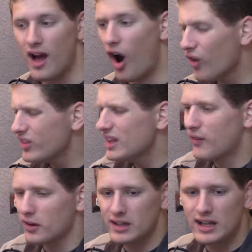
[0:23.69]
All the
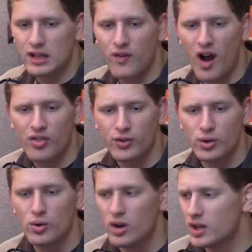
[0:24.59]
adversity he's fought
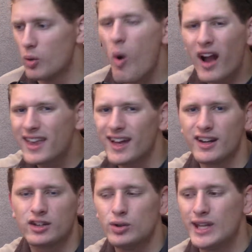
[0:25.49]
through, you know, walking
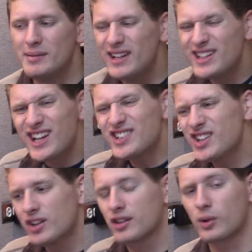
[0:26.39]
onto two teams, he's such a
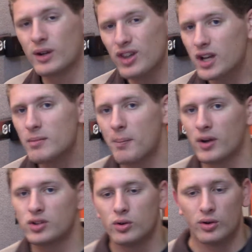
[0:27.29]
good story. Look him up
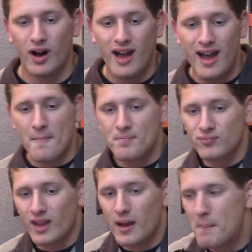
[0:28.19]
on Google.
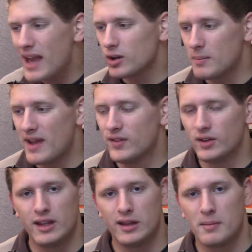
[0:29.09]
Baker
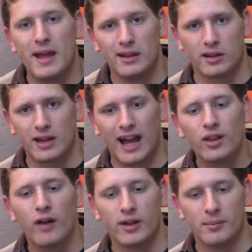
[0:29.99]
Mayfield is amazing. I
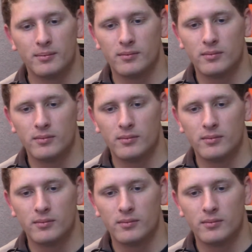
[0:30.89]
love him.